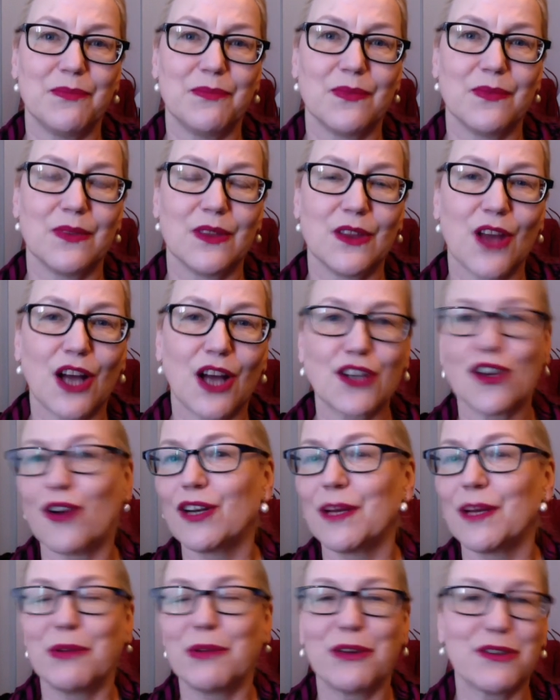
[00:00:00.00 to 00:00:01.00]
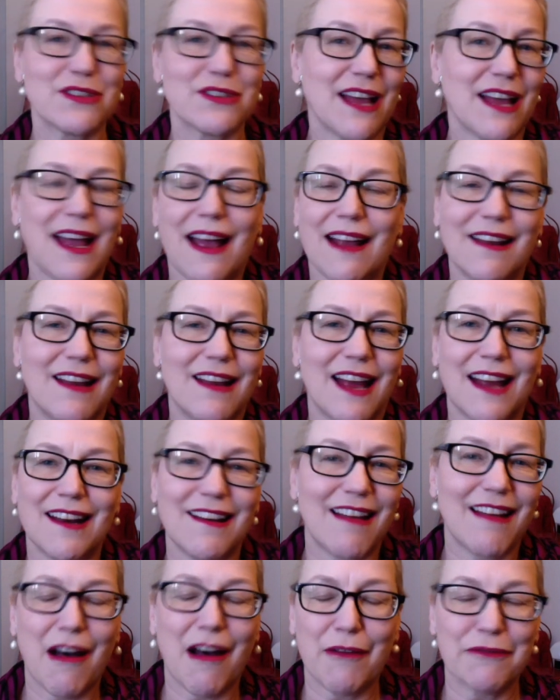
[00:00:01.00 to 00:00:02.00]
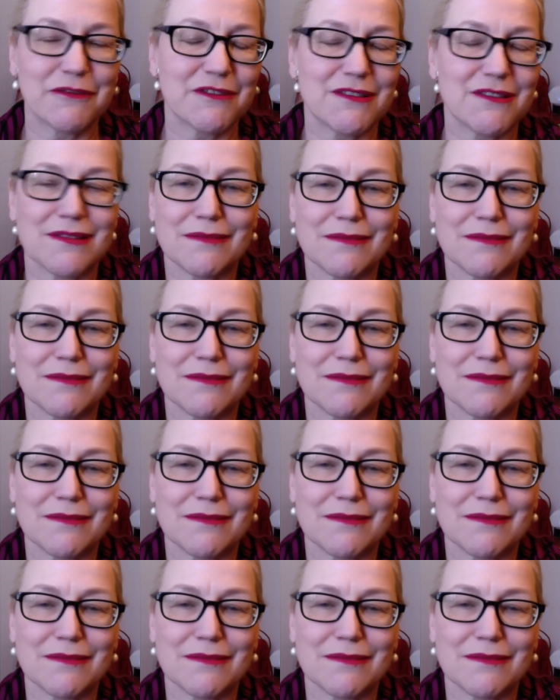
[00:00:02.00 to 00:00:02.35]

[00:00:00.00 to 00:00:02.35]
not only because I loved